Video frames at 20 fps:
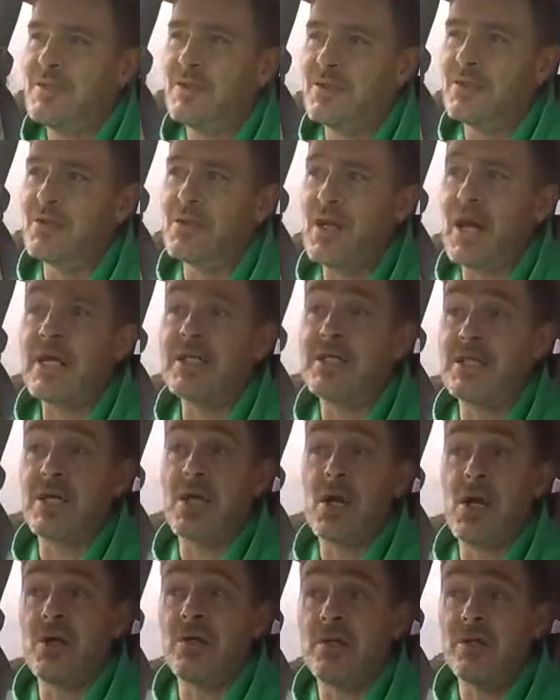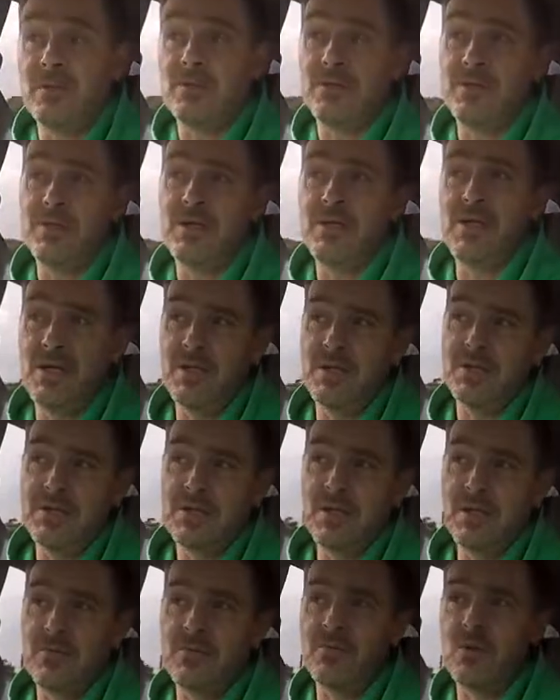2 days ago, you know,
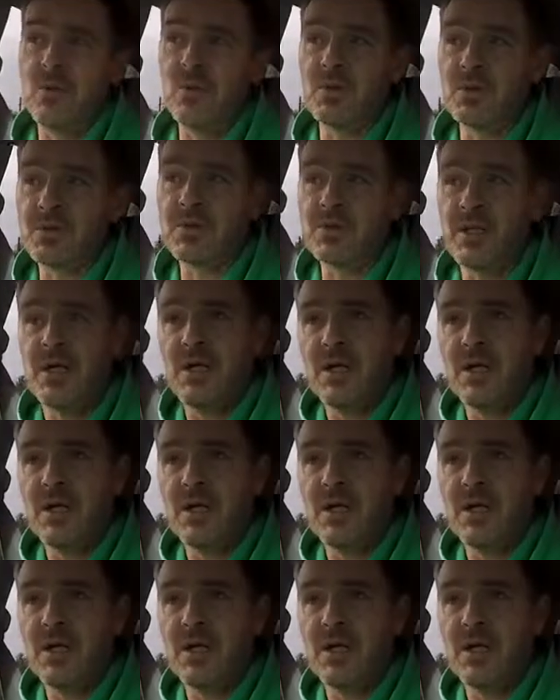so of course